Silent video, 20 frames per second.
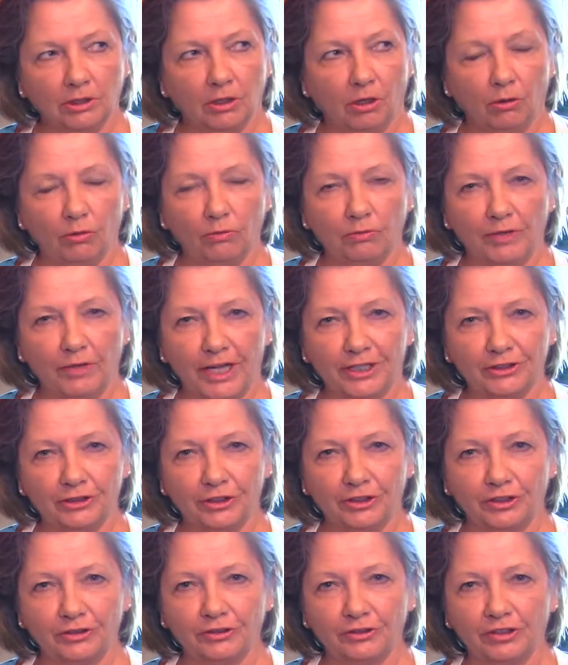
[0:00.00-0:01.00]

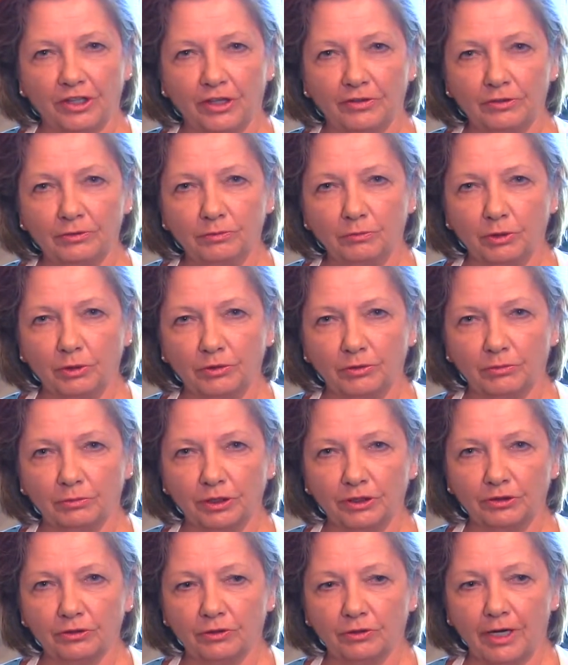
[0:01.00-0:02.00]
old-fashioned and southern with the
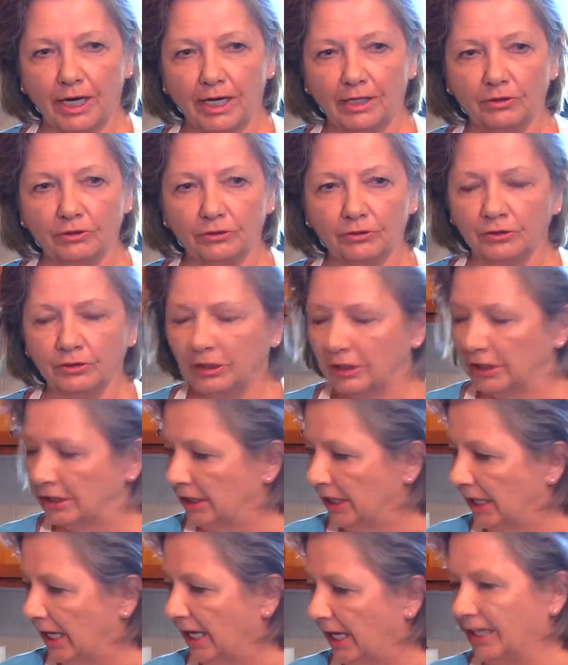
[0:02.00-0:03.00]
Ritz crackers,
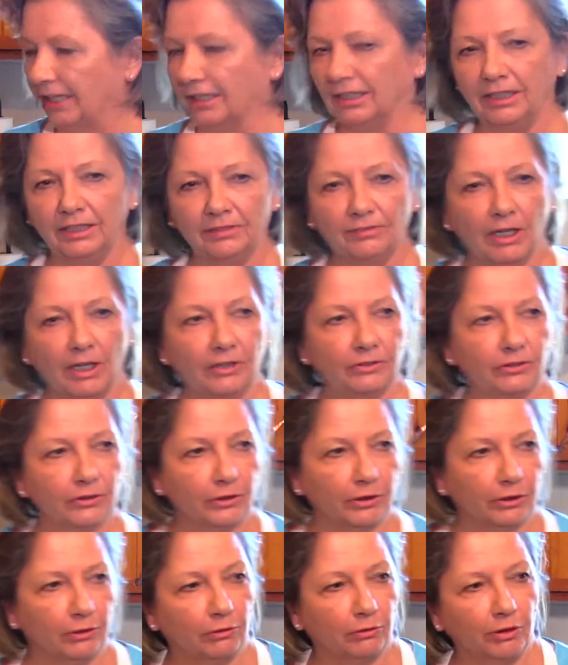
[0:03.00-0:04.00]
and Levi's
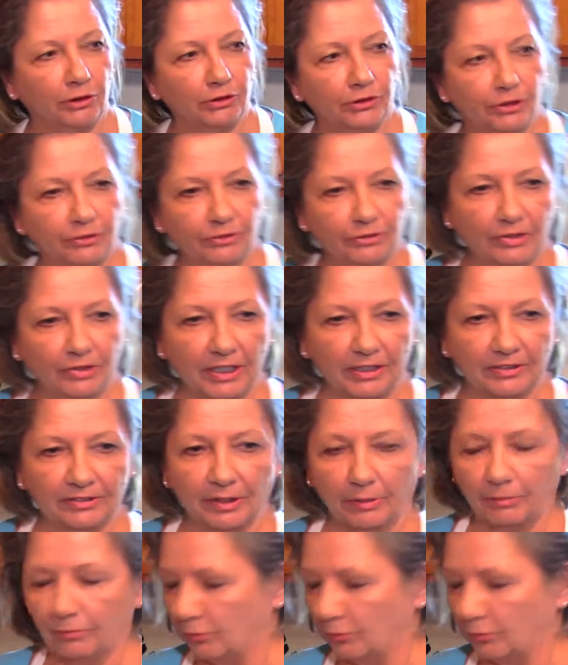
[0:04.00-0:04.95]
going to crush those things up